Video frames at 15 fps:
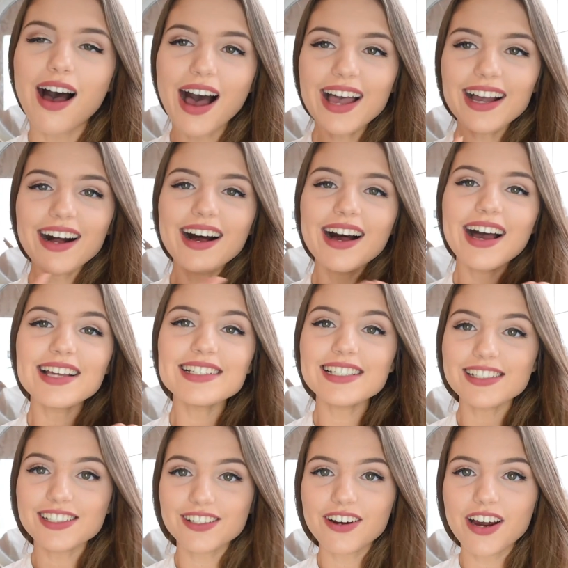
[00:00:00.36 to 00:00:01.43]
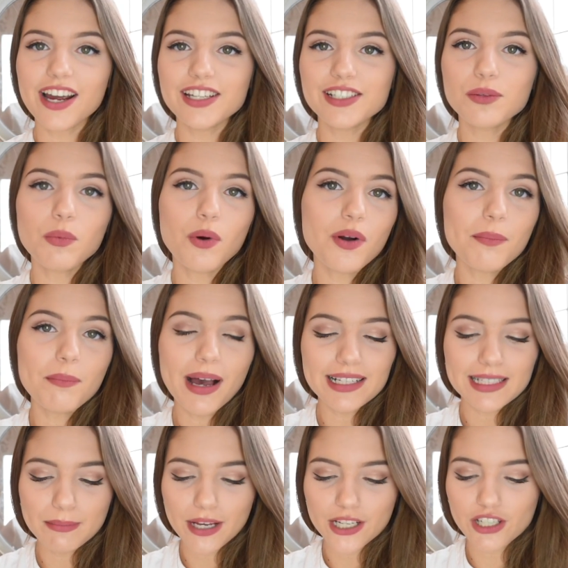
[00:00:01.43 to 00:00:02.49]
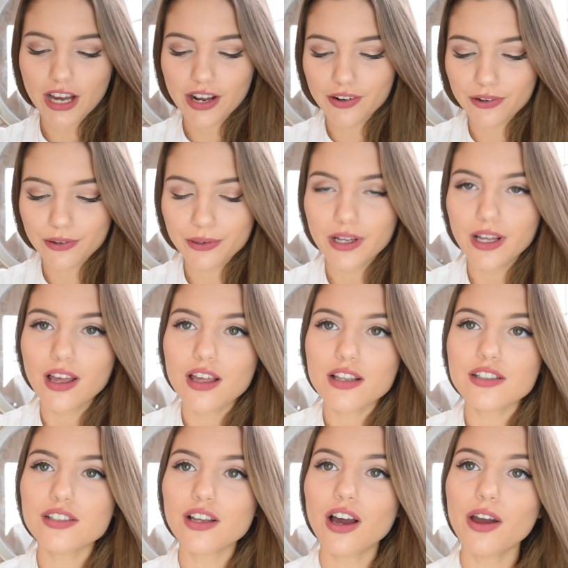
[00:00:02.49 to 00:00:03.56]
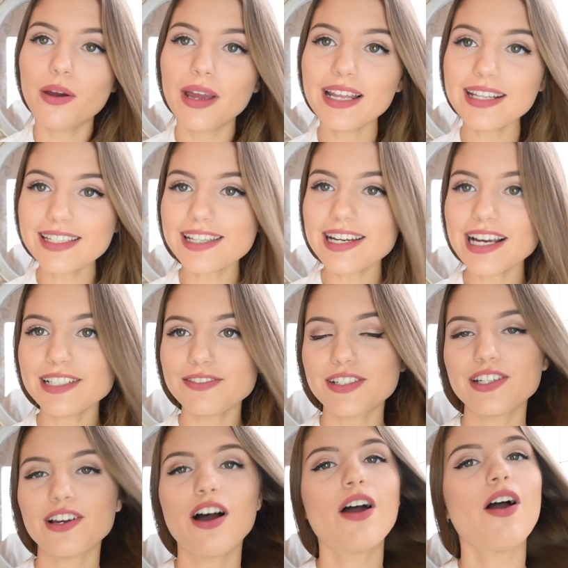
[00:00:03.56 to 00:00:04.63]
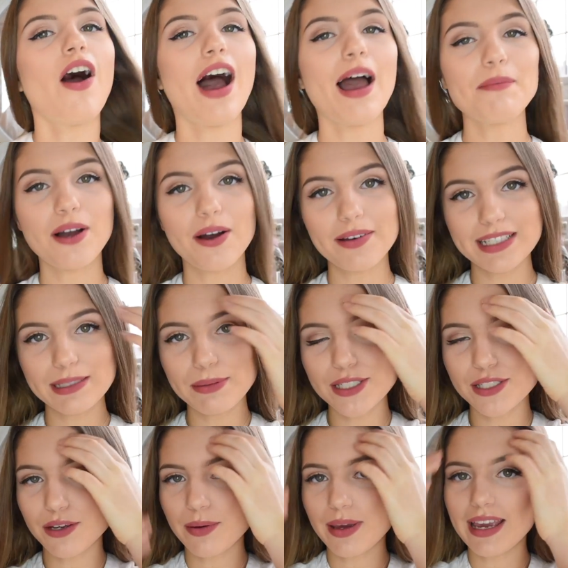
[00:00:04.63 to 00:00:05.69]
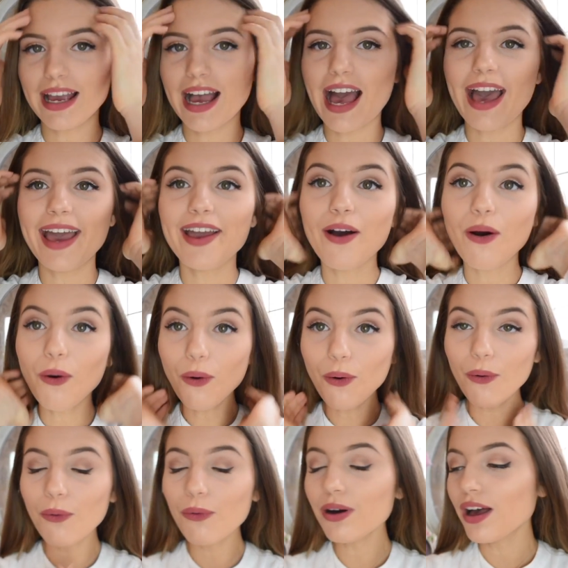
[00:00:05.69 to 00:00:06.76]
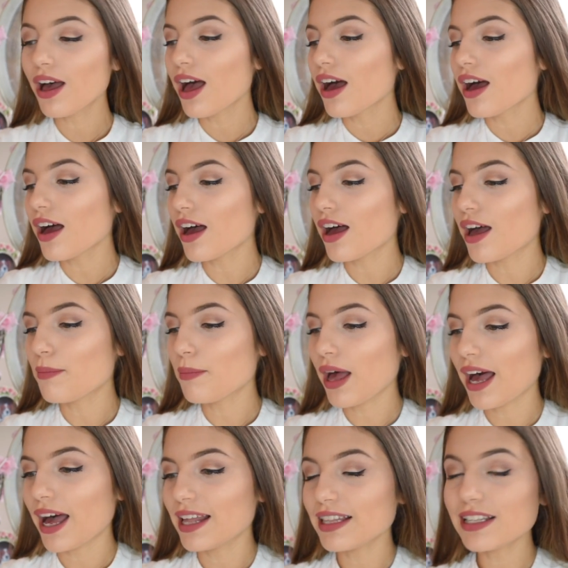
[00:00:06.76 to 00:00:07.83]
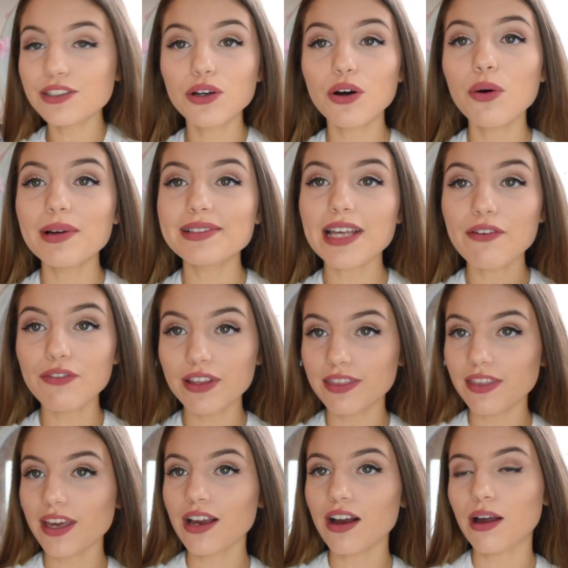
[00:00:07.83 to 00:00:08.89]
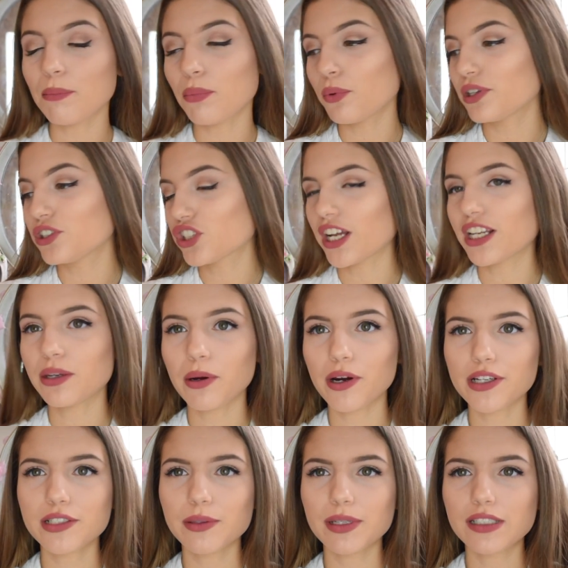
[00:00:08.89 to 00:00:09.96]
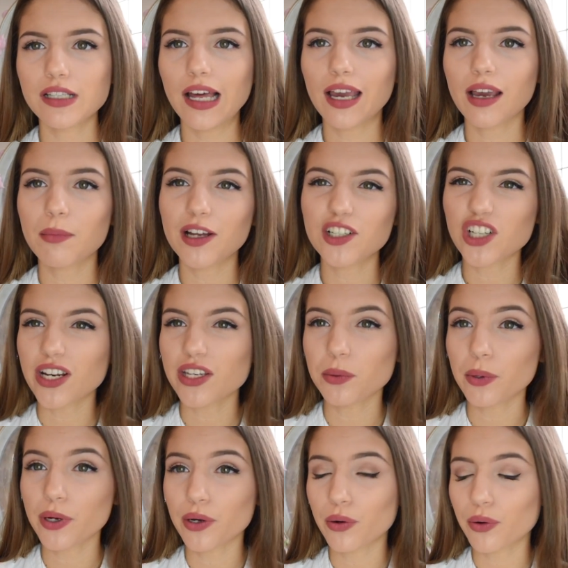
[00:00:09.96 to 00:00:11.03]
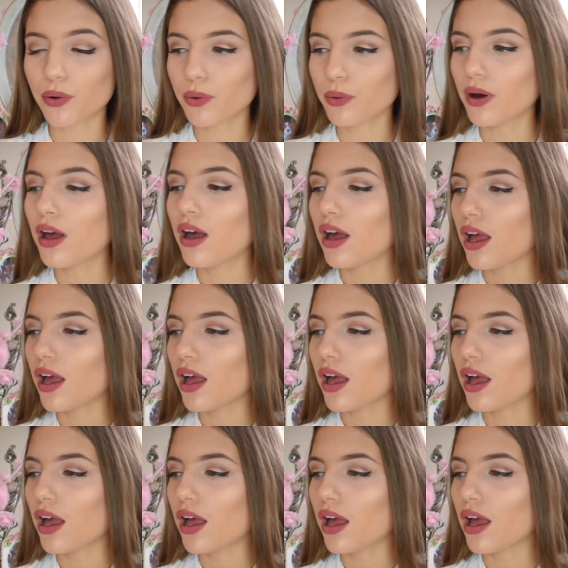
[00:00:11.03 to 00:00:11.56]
Hi guys, it's Grace, welcome back to my channel. So in today's video I'm going to be doing a haul, and this haul is everything I bought in January, so it's like my January haul.